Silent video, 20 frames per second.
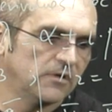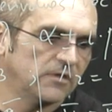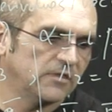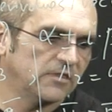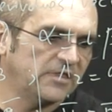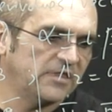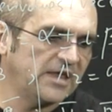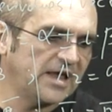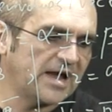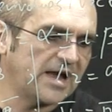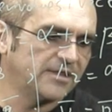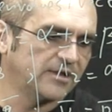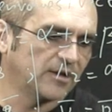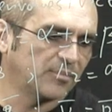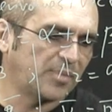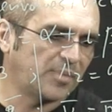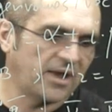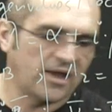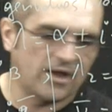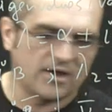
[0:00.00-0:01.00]
the other
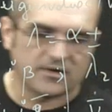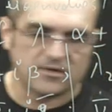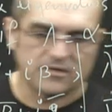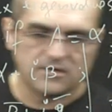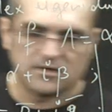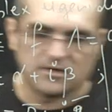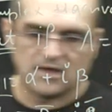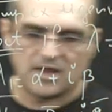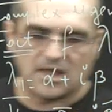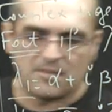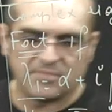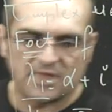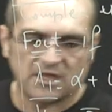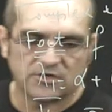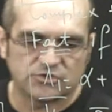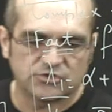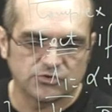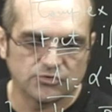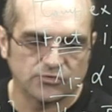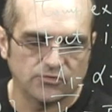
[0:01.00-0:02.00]
pair,
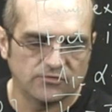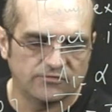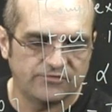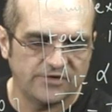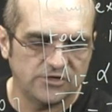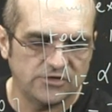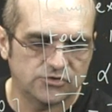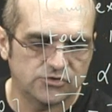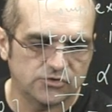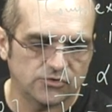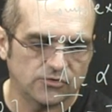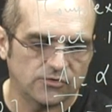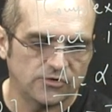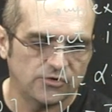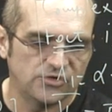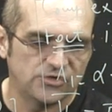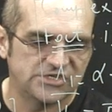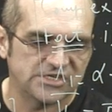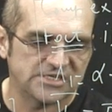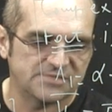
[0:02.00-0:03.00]
lambda 2 V2.
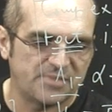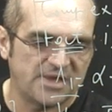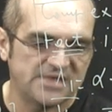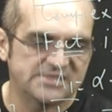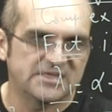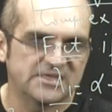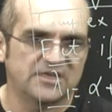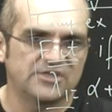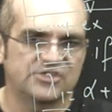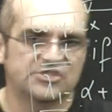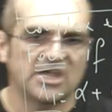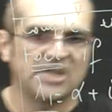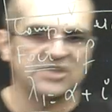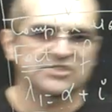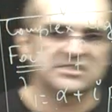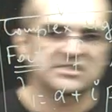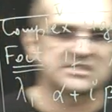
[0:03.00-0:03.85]
You just basically change the